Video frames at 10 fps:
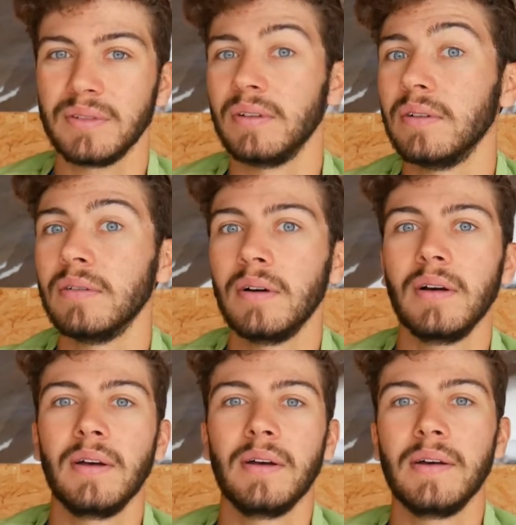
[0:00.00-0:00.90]
So
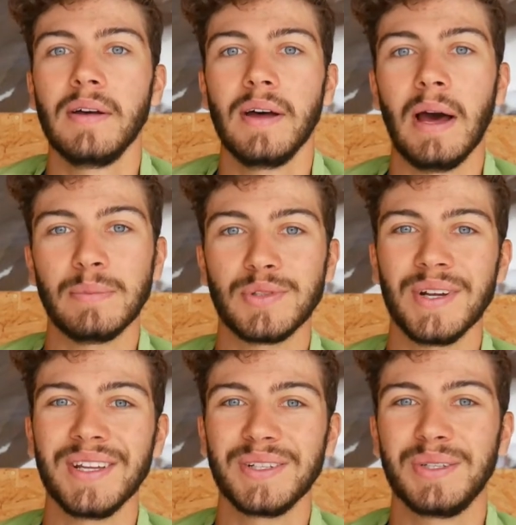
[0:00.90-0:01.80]
I'm
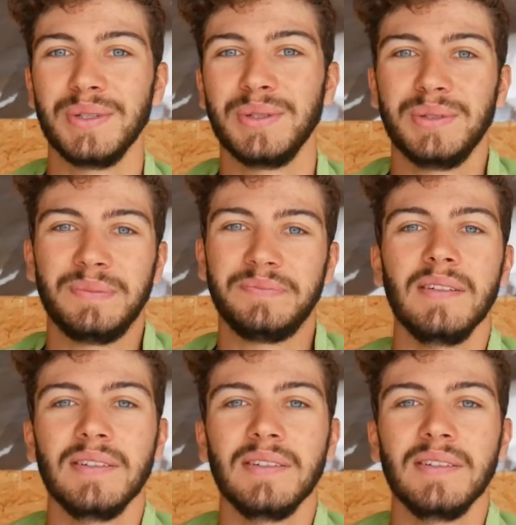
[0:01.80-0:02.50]
trying to